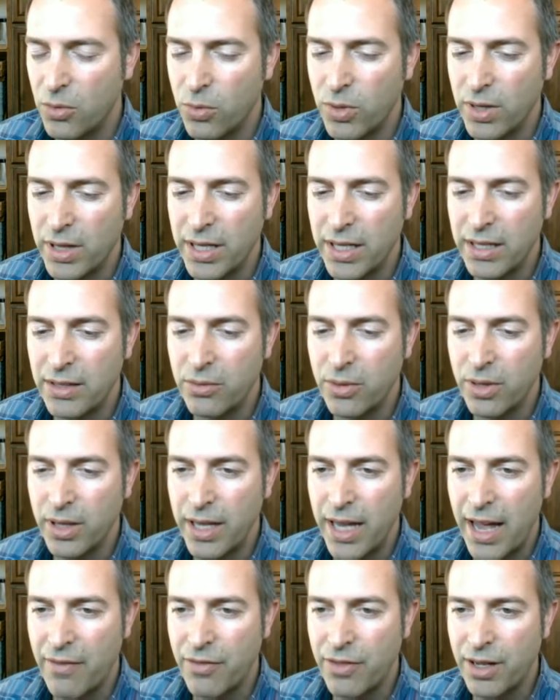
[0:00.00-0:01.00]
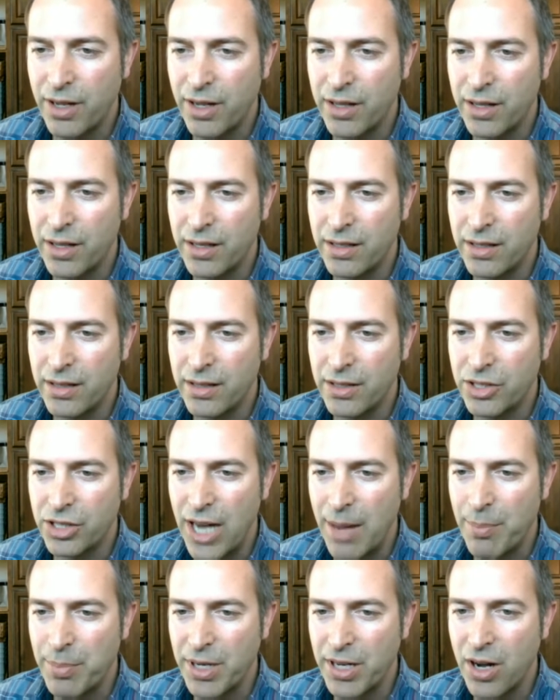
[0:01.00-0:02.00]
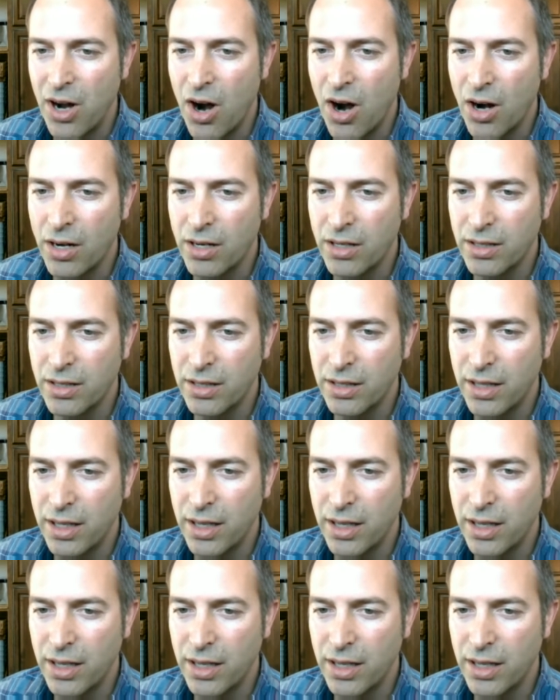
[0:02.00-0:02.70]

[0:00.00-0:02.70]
really have the shopping cart